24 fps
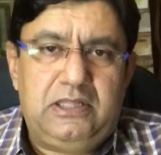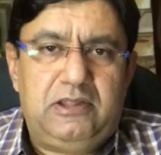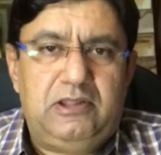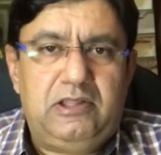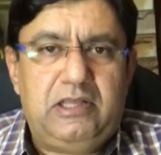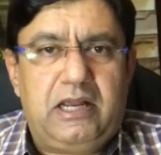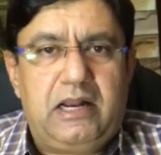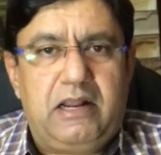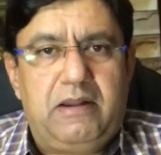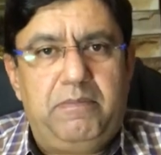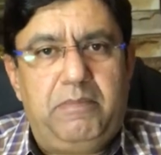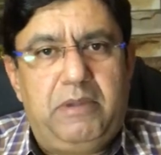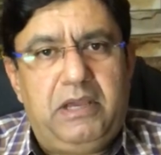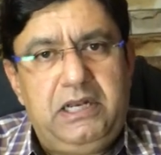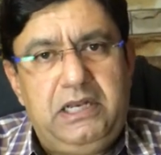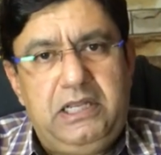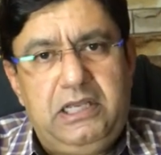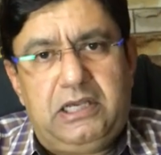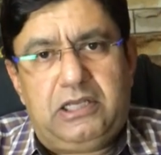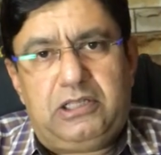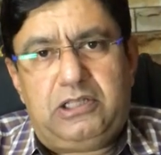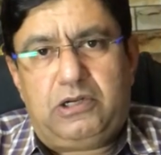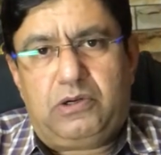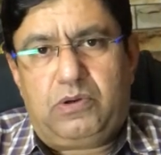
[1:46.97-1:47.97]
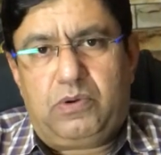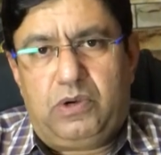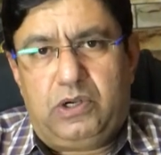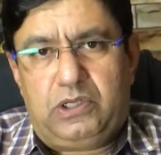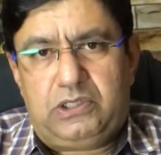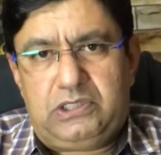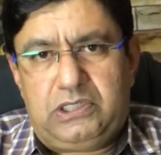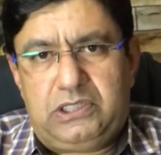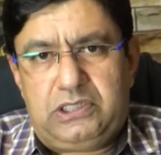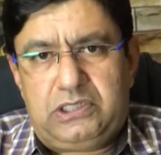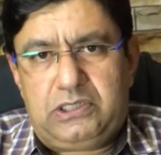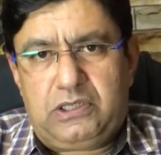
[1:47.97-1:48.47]
there are many other
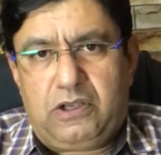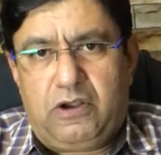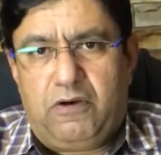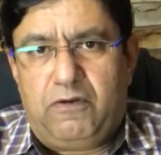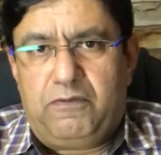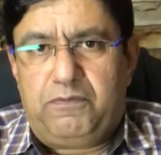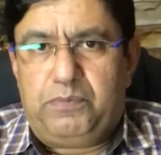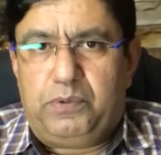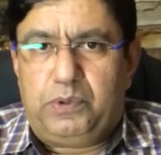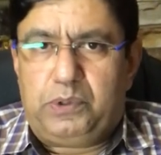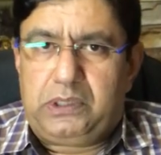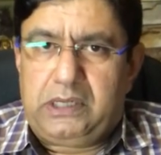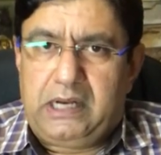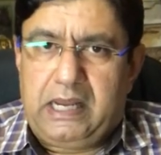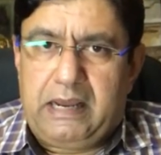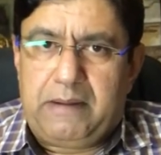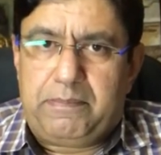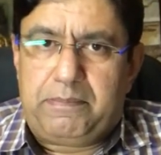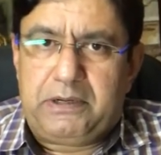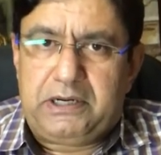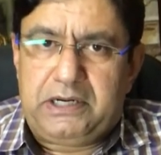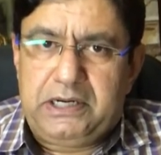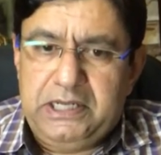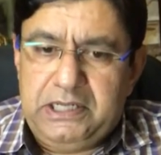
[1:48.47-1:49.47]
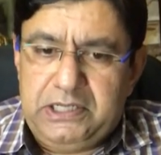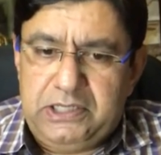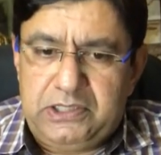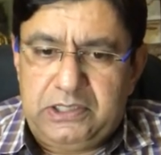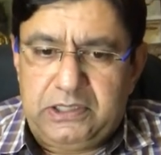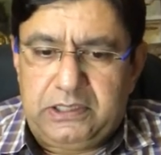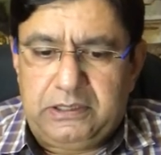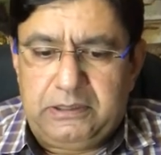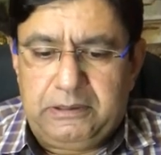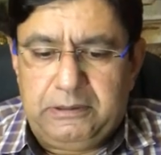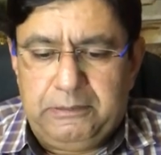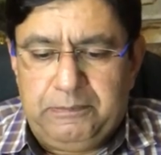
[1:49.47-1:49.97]
causes of portal
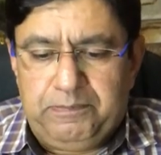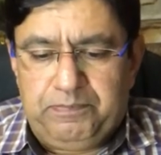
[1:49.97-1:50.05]
hypertension.